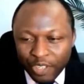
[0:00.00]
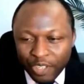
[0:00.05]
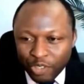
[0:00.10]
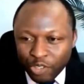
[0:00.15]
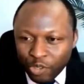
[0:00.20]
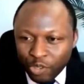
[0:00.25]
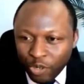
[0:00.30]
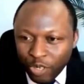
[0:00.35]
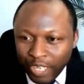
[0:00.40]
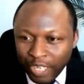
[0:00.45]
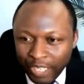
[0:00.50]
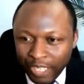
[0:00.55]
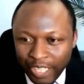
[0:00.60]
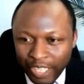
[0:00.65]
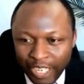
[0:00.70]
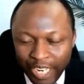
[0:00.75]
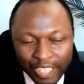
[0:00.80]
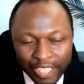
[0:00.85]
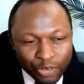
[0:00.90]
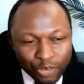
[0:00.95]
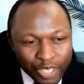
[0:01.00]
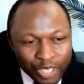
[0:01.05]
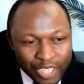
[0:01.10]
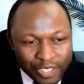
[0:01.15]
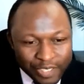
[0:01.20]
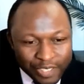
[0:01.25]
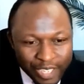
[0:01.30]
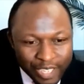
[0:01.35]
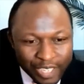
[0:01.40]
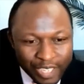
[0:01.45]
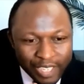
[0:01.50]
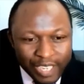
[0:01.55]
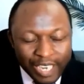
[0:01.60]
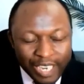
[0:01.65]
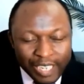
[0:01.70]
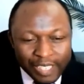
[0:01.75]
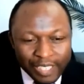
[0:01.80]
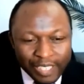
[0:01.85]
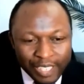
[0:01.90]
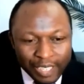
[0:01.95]
So I'd like to really say
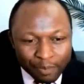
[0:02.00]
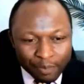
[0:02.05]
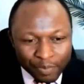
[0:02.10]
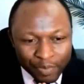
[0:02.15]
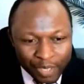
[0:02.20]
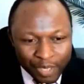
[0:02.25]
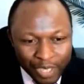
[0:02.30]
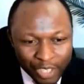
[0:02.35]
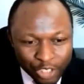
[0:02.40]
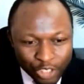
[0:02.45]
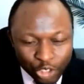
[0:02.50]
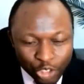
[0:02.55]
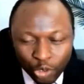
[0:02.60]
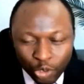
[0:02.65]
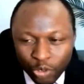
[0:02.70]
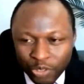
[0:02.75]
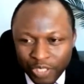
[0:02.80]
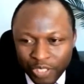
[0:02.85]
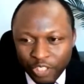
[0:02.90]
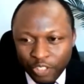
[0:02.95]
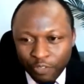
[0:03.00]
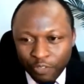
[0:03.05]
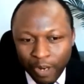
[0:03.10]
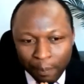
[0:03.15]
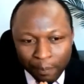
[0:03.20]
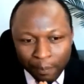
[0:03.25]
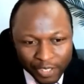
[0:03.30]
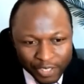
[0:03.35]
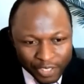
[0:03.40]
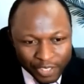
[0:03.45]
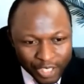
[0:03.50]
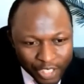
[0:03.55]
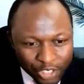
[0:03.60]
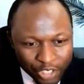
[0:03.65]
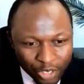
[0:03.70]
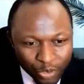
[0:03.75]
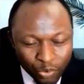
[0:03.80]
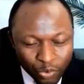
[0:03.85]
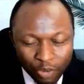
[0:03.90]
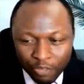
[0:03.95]
and show a sense of
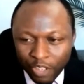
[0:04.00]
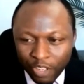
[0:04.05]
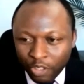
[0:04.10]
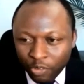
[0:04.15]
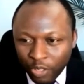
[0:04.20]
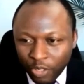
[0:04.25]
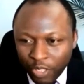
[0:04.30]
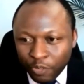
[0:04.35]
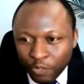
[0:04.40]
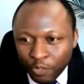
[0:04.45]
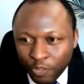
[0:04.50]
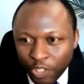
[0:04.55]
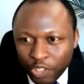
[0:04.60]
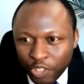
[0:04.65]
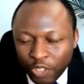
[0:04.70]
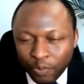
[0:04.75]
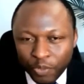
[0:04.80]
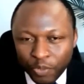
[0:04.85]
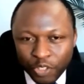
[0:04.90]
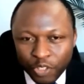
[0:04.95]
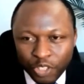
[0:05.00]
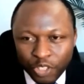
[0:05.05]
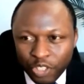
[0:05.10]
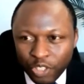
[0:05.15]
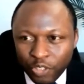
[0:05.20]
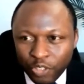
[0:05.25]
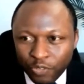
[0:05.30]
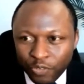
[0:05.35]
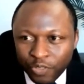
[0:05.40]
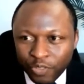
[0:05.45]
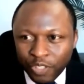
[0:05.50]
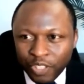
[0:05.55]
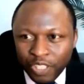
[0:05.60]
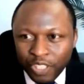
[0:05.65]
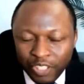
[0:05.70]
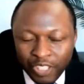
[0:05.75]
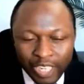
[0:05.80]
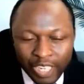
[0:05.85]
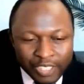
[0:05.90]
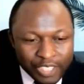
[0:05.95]
appreciation. We're very grateful for this opportunity you've
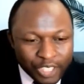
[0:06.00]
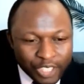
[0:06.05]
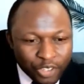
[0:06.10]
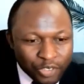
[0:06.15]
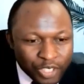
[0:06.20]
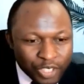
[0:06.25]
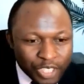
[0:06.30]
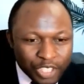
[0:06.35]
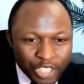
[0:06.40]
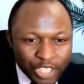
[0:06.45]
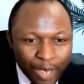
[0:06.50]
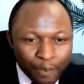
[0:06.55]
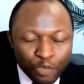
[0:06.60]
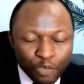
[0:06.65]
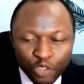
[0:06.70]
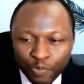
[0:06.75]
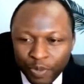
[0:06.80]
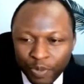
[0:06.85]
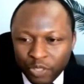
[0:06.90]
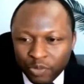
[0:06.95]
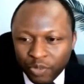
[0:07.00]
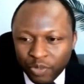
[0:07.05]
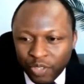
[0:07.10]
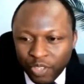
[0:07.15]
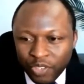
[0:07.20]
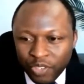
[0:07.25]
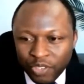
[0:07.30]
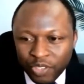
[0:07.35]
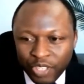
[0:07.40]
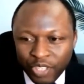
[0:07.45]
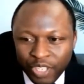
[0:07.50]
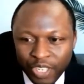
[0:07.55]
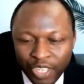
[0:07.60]
granted us and the time you spent with us.